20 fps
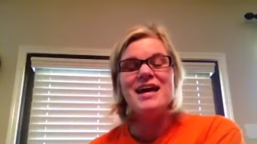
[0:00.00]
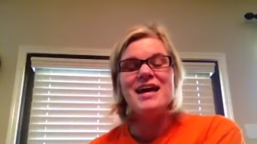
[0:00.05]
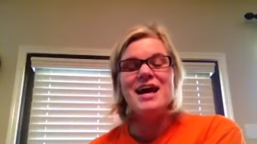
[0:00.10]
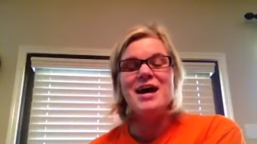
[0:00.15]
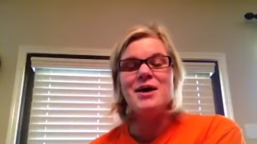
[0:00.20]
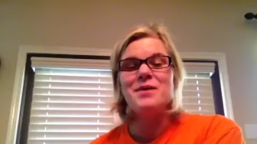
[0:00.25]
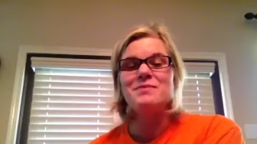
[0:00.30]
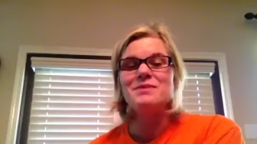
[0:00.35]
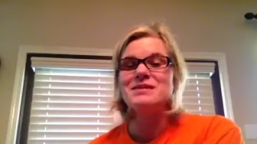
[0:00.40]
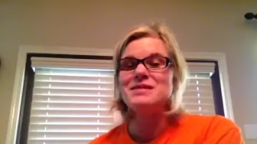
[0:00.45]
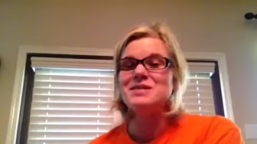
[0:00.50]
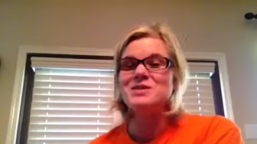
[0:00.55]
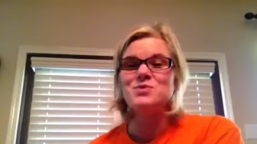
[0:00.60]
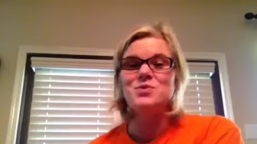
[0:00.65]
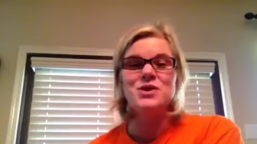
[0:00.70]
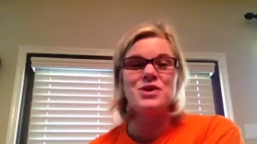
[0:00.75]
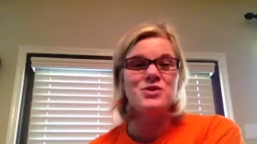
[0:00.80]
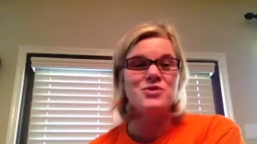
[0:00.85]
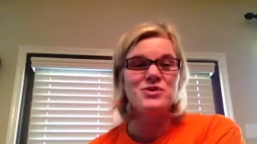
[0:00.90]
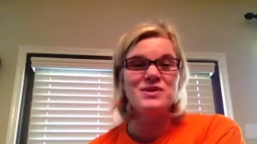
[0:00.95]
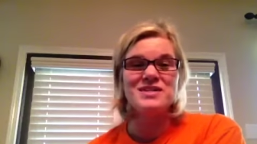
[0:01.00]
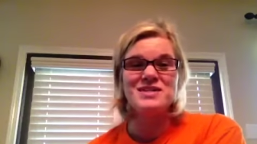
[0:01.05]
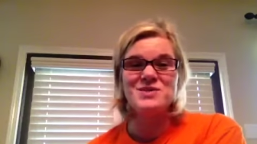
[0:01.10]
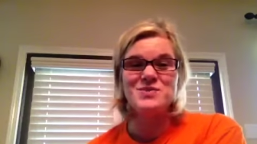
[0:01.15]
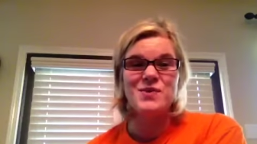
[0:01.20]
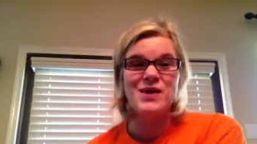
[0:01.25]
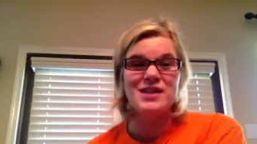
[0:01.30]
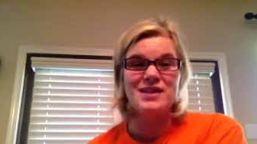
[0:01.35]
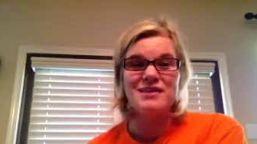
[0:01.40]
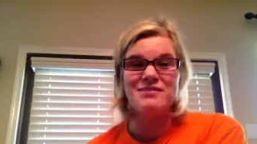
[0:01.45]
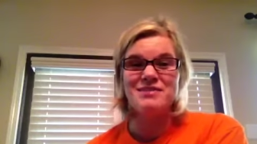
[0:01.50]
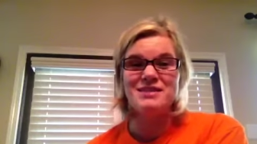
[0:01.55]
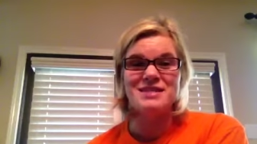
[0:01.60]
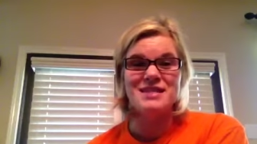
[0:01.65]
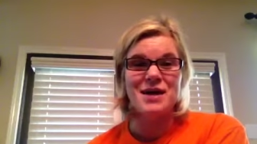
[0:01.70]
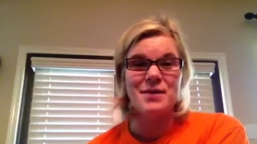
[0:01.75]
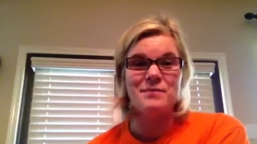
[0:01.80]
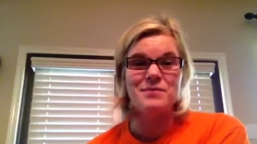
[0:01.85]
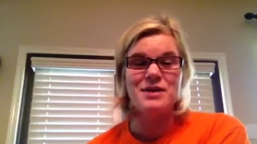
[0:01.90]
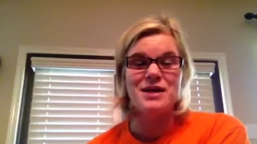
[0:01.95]
Um, this is one of the reasons why I love this
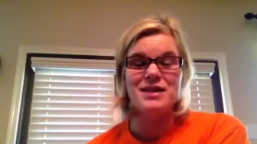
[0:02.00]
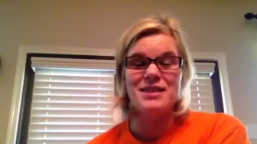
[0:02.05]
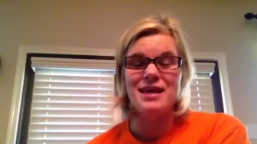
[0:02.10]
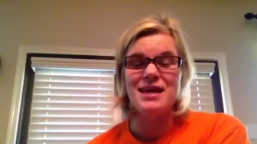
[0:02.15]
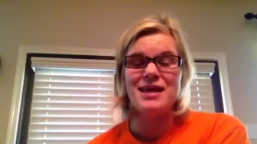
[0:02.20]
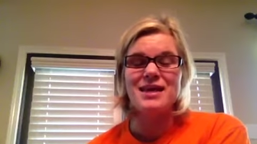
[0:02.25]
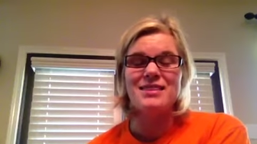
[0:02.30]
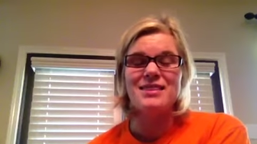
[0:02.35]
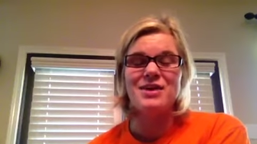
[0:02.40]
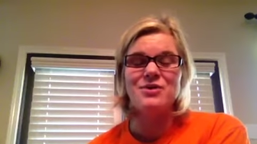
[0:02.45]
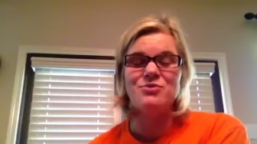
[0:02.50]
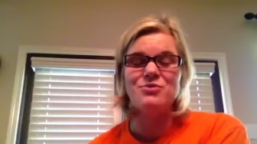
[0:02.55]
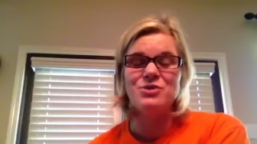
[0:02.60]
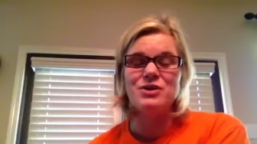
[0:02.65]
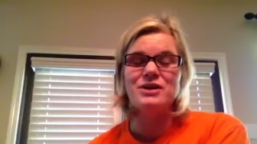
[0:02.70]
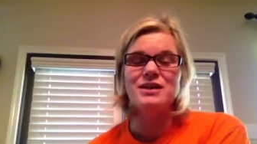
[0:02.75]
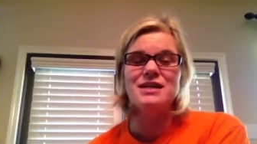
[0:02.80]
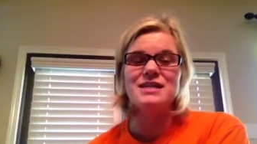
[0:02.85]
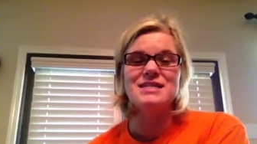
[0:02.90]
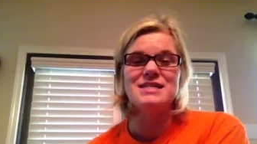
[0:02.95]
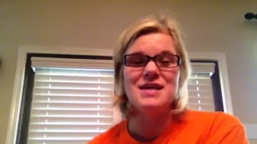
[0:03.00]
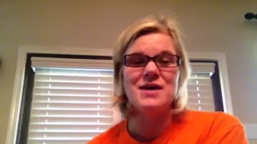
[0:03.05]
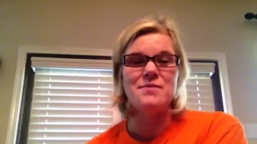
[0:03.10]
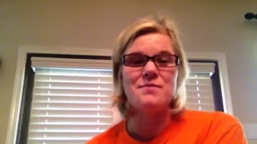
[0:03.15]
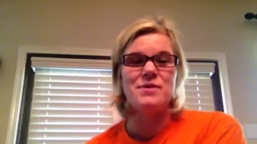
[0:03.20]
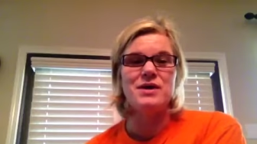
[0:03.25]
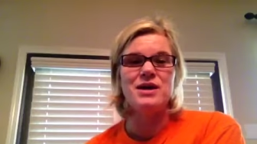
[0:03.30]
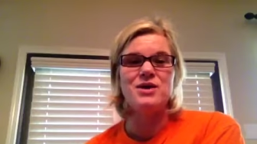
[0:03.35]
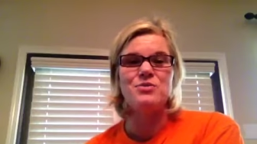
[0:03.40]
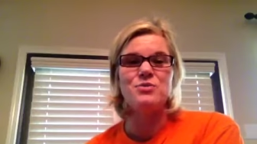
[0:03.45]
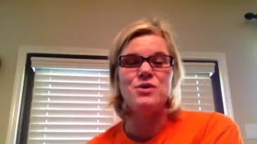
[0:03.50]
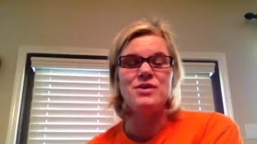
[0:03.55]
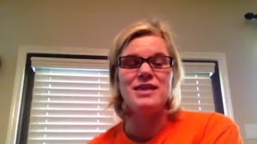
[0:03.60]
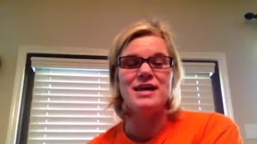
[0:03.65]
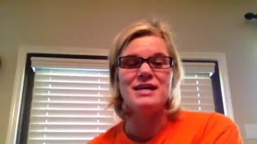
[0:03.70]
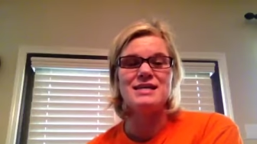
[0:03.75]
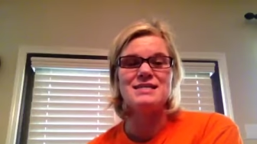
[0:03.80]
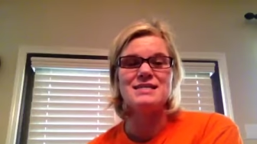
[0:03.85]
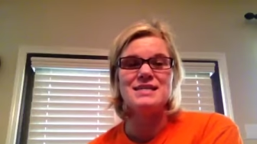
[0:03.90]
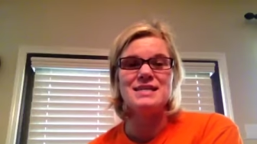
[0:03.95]
company. They they really step in when
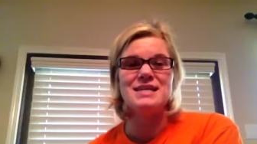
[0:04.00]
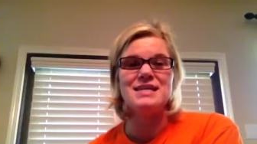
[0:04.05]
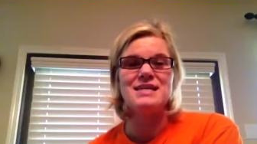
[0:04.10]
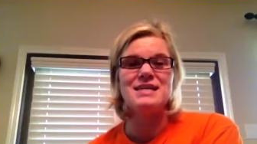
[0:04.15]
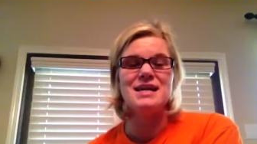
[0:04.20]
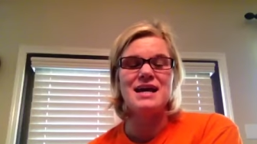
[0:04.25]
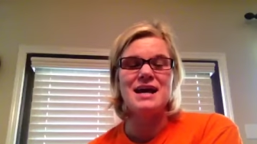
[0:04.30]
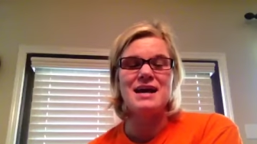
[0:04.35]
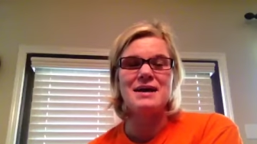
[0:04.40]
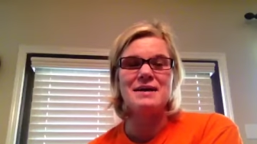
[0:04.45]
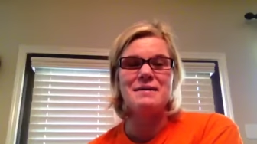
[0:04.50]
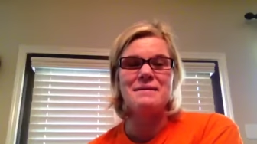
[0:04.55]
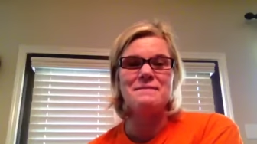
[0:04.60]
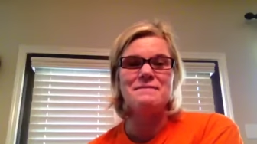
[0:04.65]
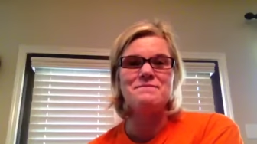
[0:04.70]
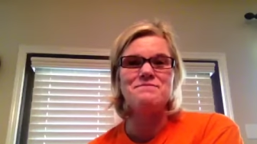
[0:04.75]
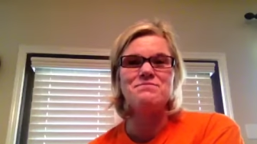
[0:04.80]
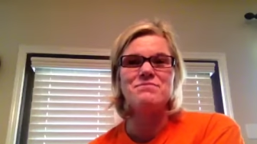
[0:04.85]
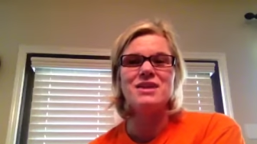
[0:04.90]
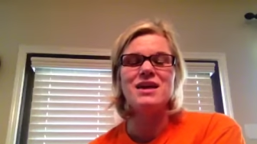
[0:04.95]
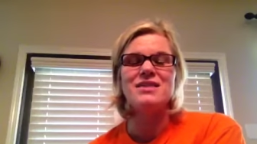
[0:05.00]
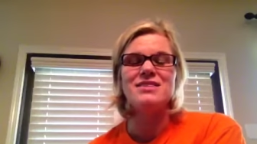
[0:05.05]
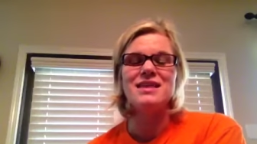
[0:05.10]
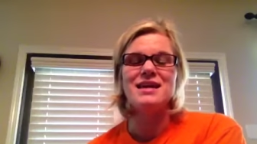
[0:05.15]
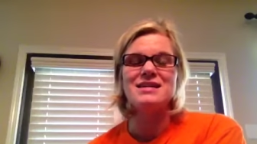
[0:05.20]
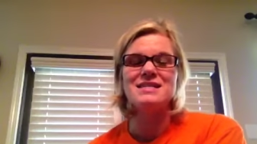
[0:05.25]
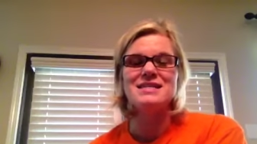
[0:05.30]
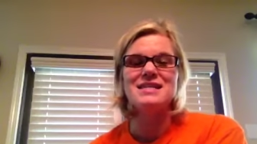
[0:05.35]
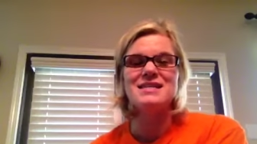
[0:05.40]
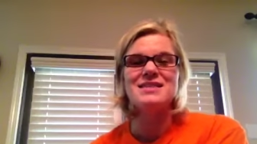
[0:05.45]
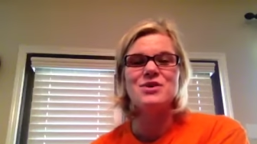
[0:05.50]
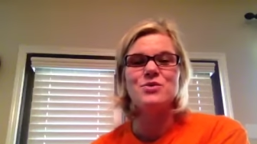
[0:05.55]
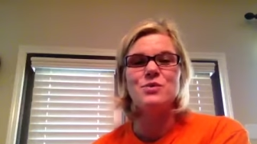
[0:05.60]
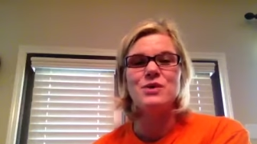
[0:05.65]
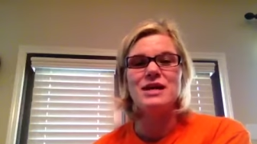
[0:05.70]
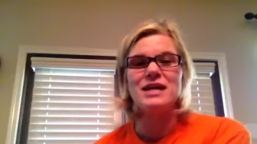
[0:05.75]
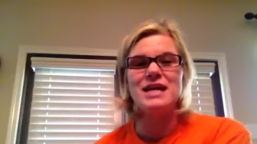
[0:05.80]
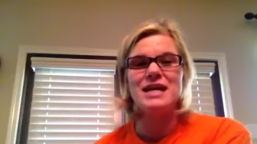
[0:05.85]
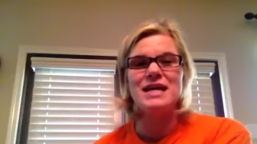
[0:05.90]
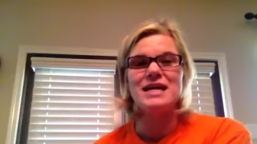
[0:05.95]
they see um, they see that
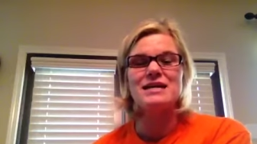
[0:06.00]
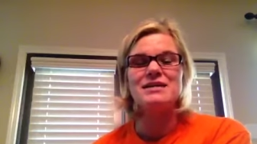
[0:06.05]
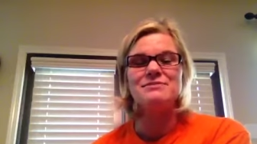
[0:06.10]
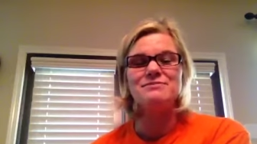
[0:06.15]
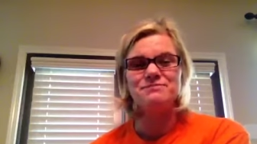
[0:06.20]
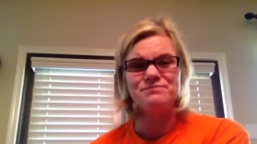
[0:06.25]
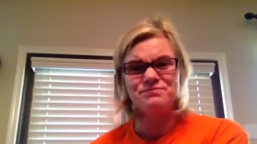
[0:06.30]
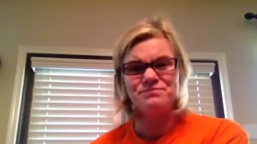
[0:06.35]
we need